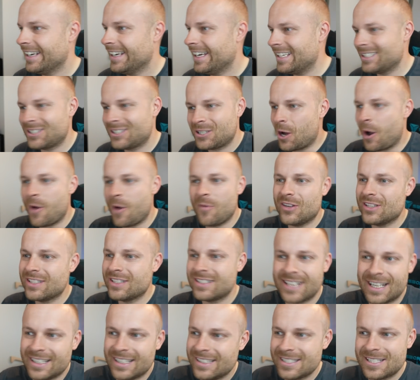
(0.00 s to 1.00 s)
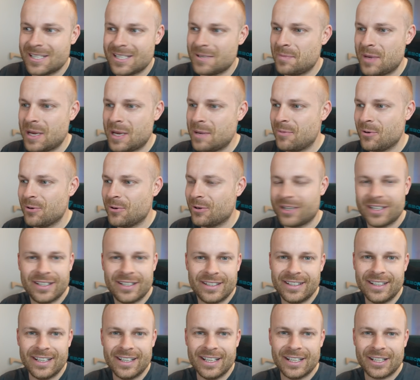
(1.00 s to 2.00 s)
It's common sense that people
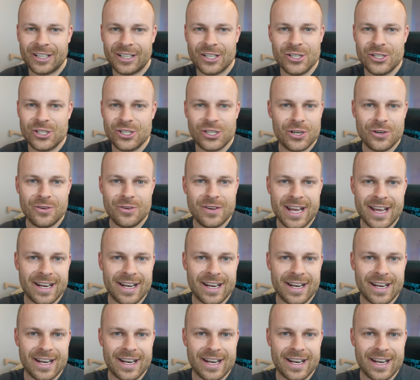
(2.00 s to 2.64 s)
can, can tune